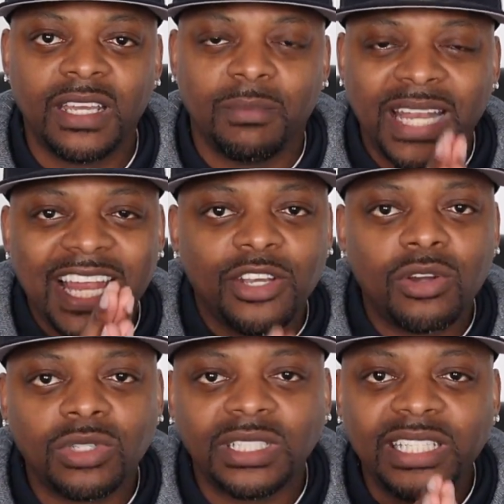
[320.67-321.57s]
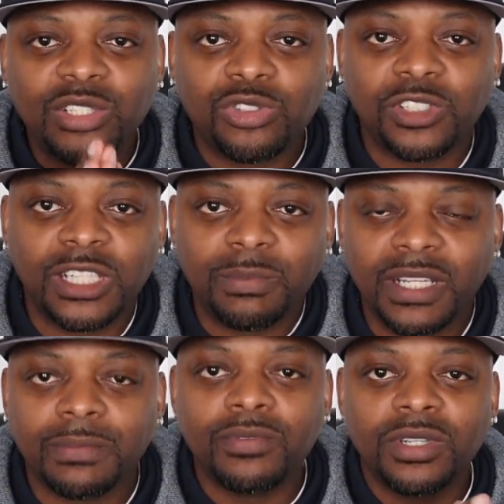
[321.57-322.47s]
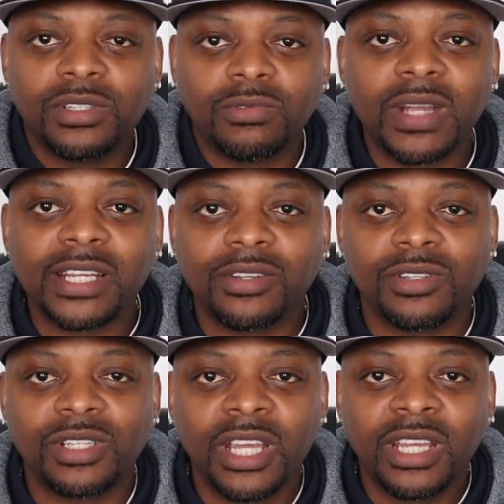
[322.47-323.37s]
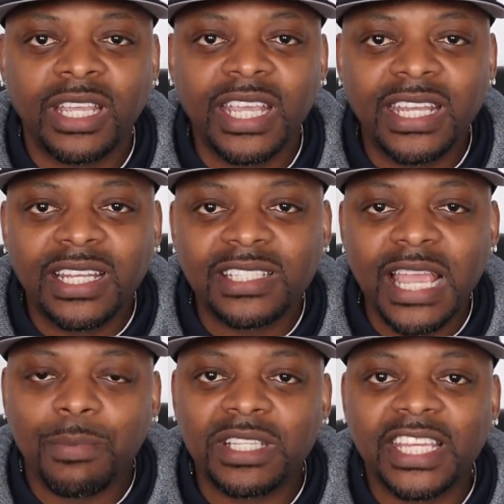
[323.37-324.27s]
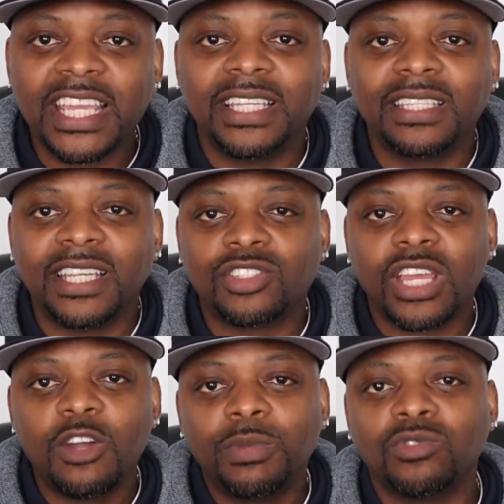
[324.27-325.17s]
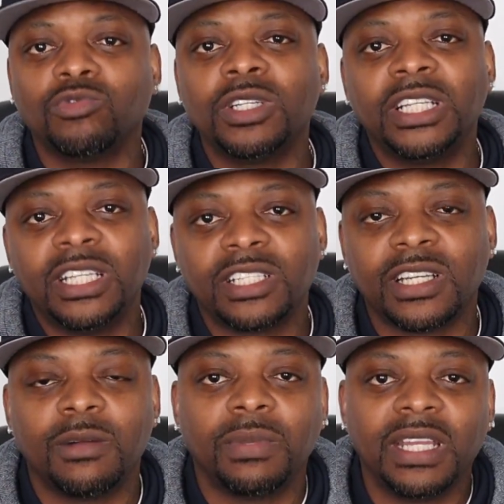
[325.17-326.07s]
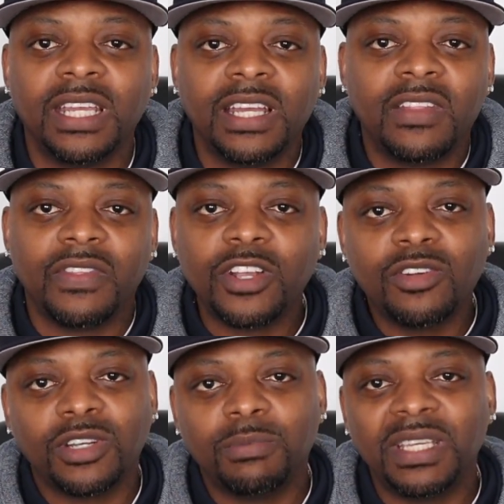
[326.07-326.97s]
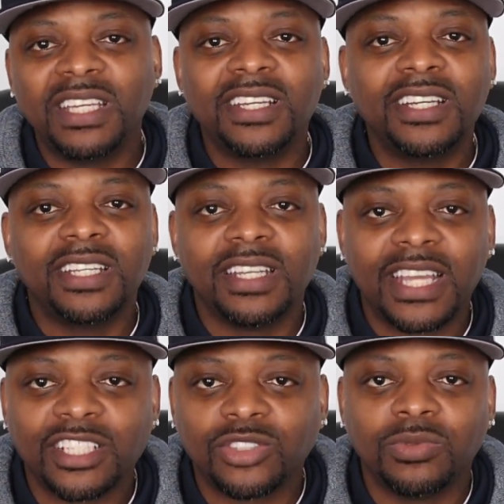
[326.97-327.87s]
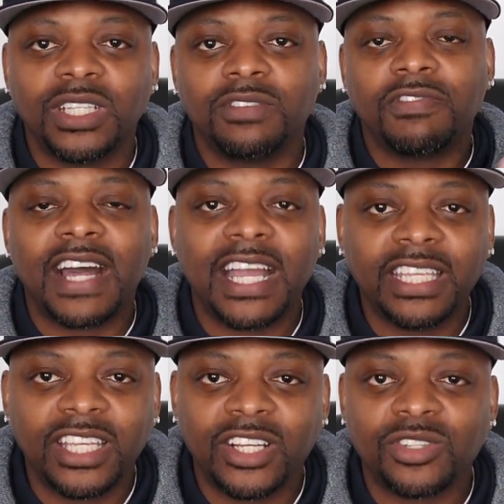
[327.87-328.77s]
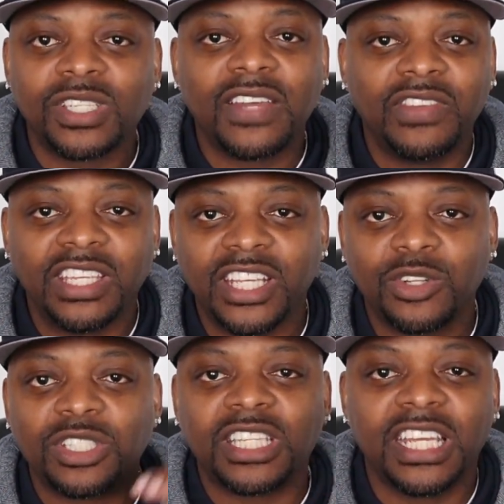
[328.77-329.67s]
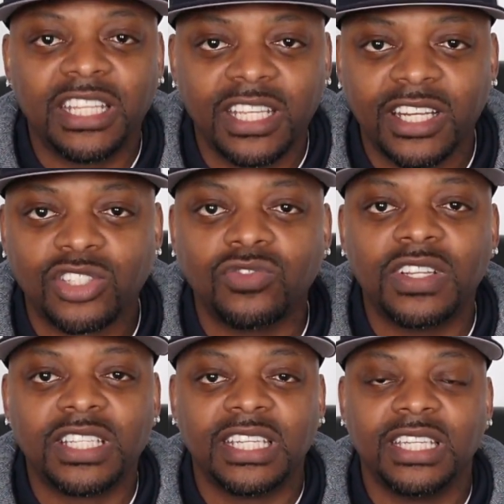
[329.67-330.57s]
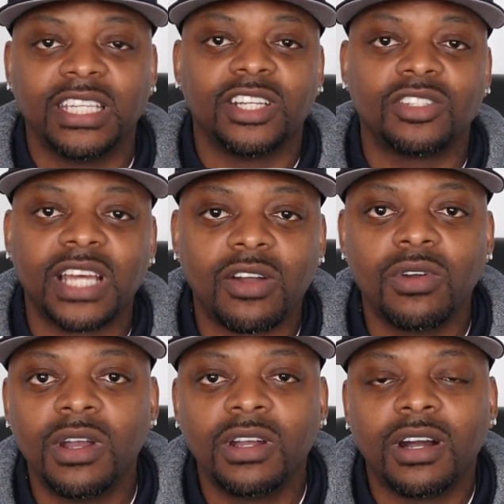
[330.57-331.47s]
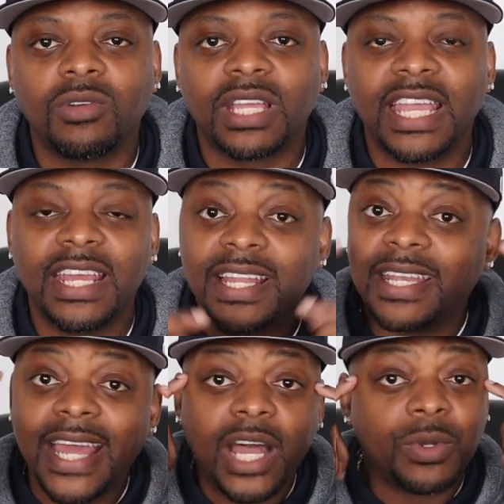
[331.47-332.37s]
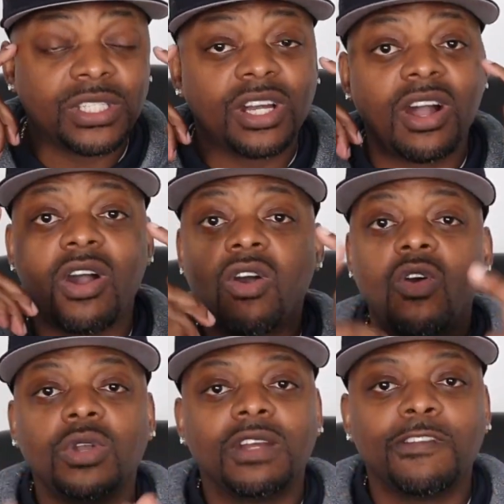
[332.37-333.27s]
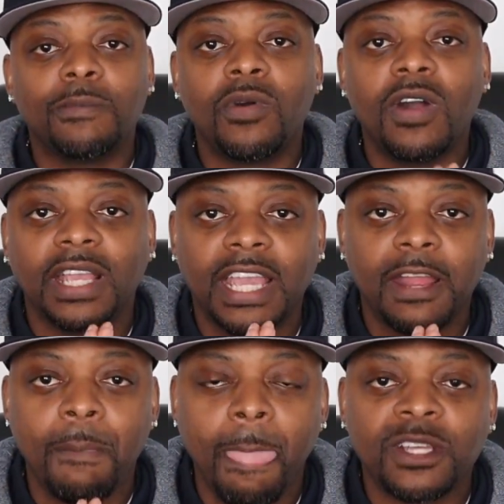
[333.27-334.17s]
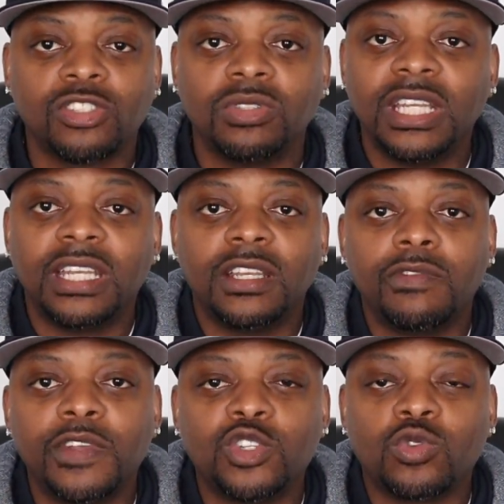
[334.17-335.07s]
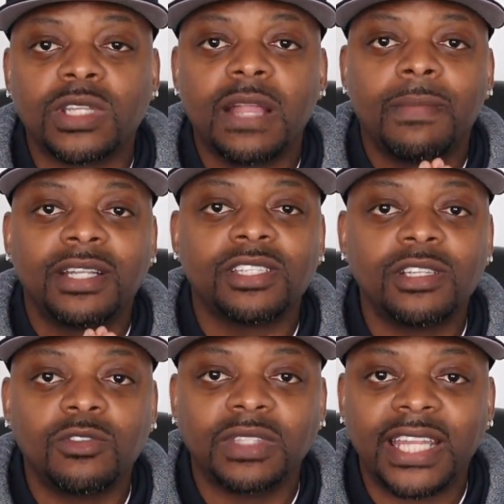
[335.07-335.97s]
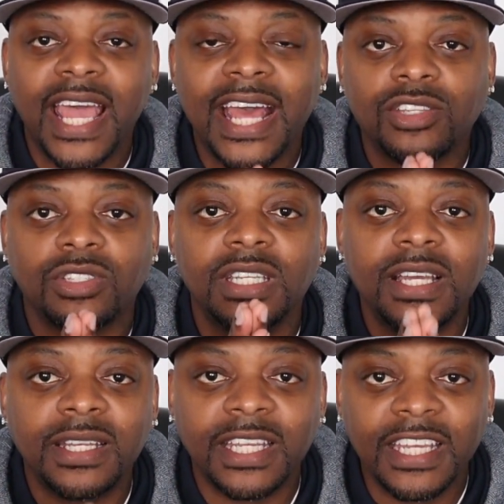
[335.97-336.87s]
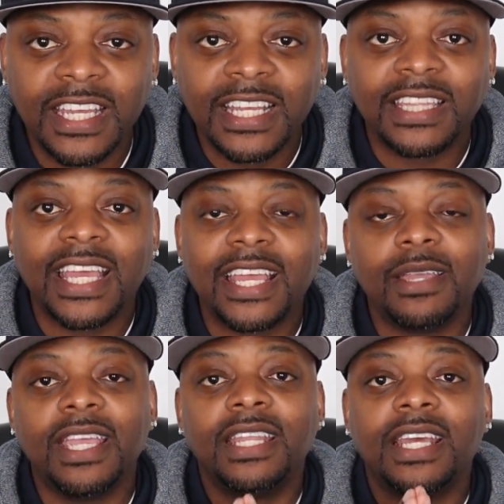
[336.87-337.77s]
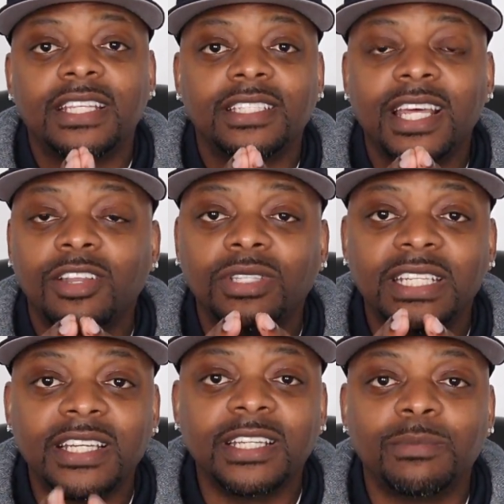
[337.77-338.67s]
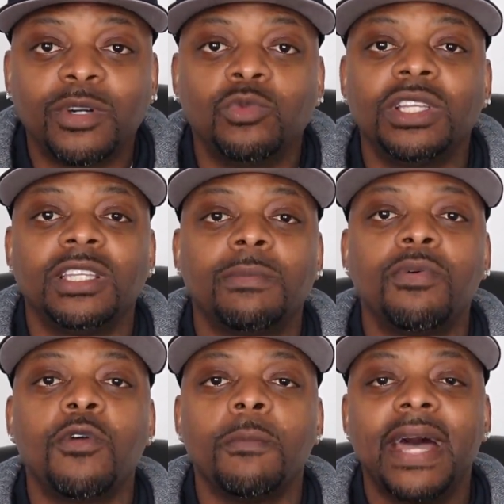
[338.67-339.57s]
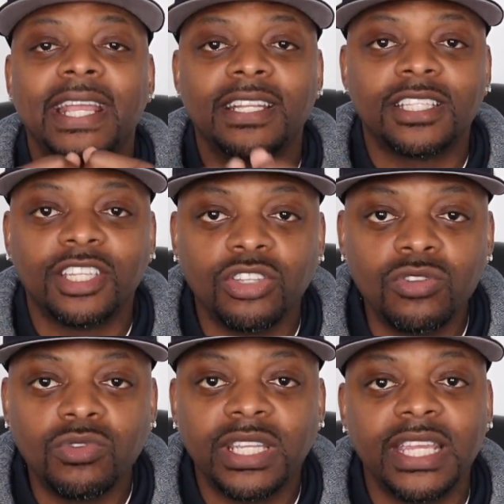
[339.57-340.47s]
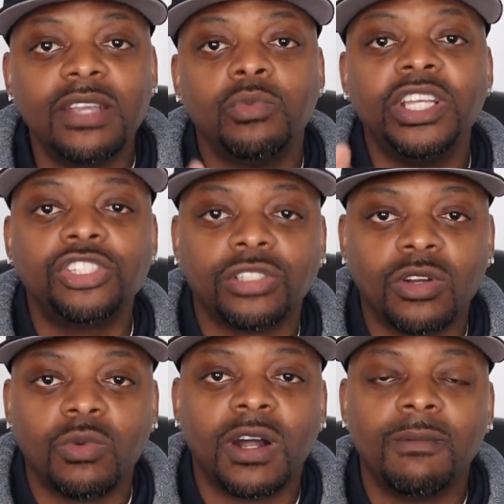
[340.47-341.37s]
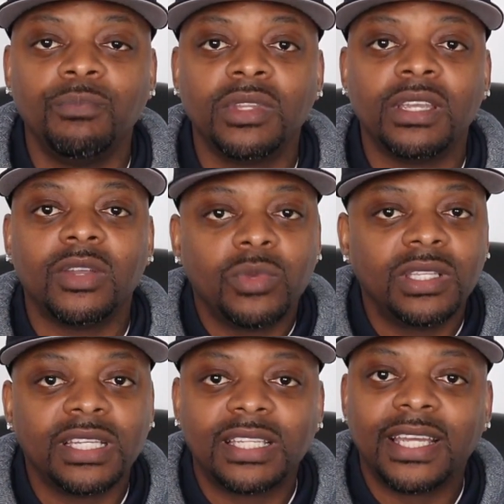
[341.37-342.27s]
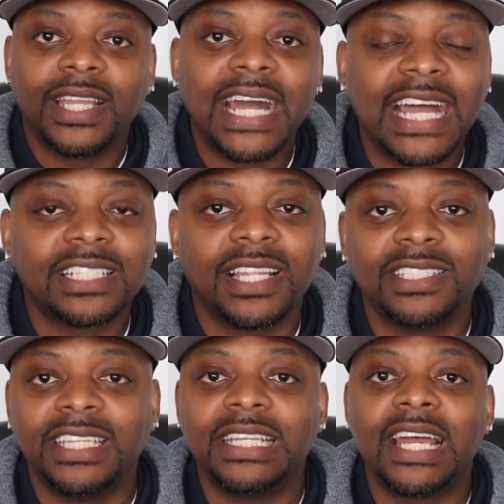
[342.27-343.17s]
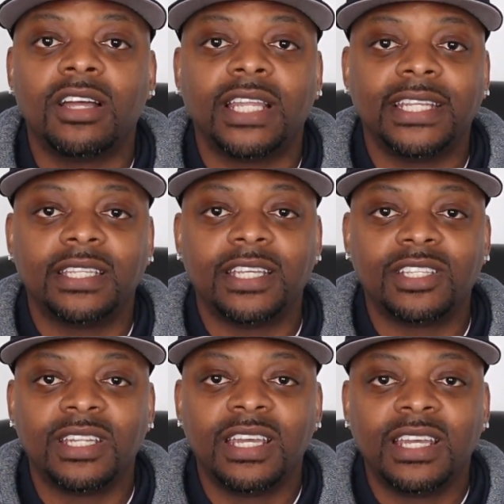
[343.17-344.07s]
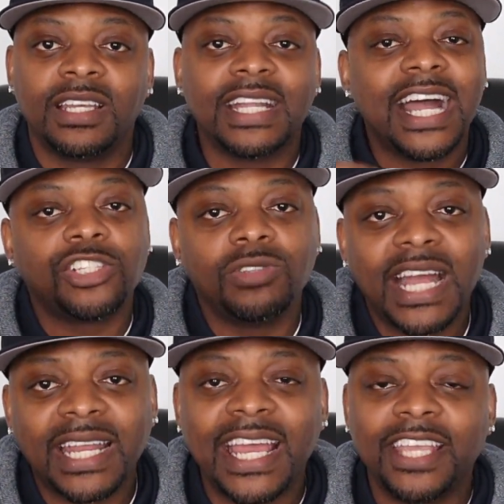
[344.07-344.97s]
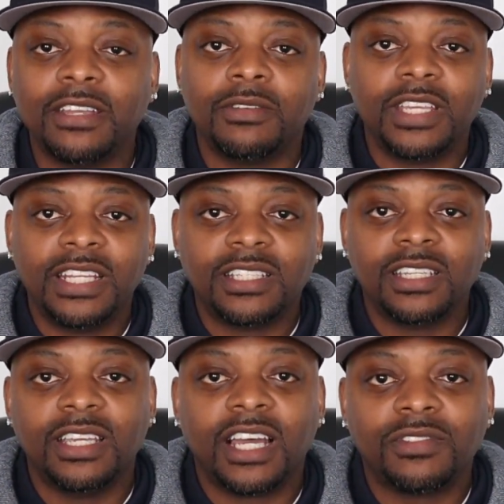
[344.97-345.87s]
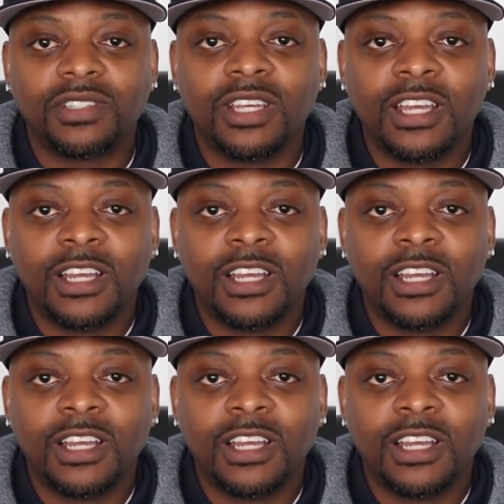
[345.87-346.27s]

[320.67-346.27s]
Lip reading: Man, I know the leadership and the board of directors and the type of talent that's helping run in this company. They're going to be good the next 3 to 5 years, 7 years, 10 years, 15 years out. Okay, now it's a whole different ball game. So then individuals like myself that has done it, that and that's not only done it, but willing to pour back into you, then we show up and we looking like, guys, let's get down like this. Guys, you got to have your ETFs.